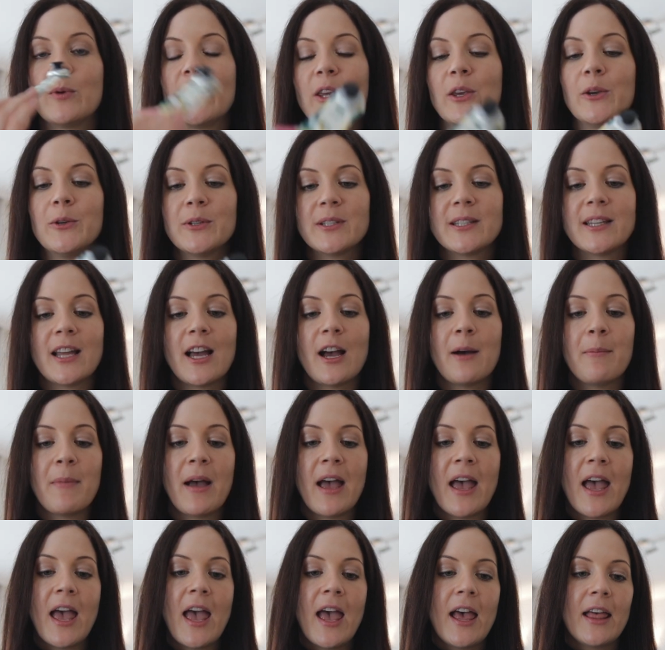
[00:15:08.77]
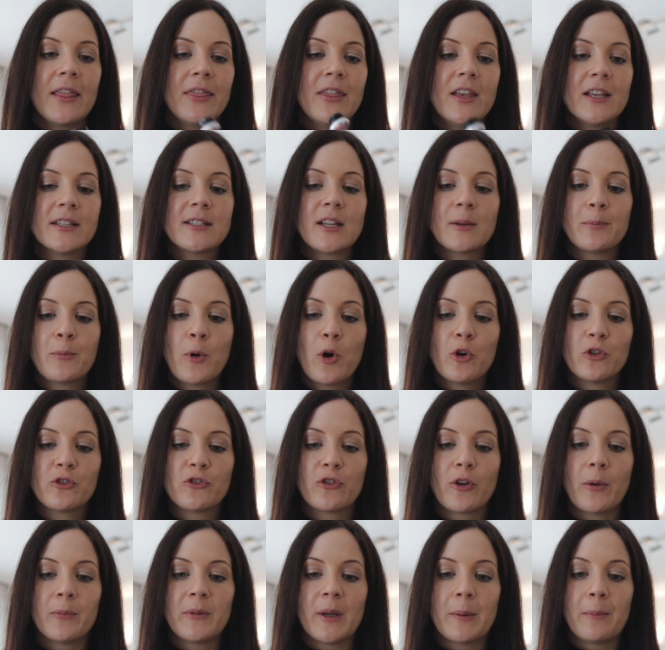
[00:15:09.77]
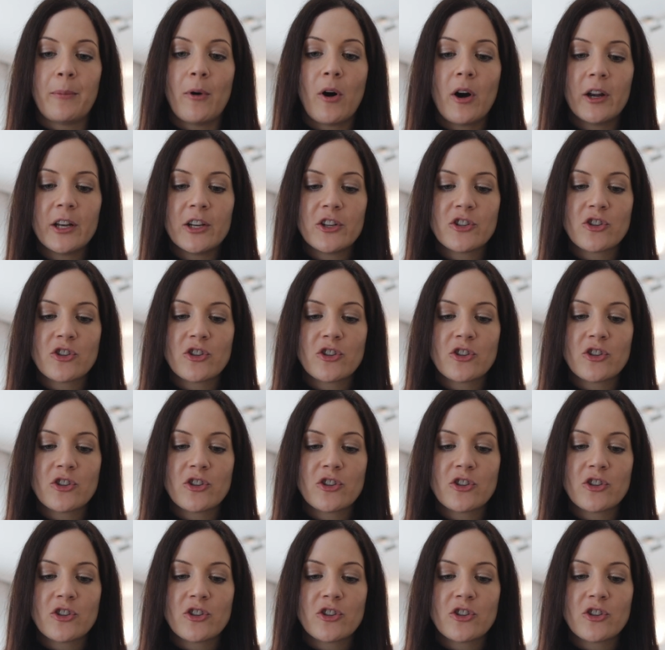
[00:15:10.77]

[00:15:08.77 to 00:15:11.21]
we use them. These are both from the Body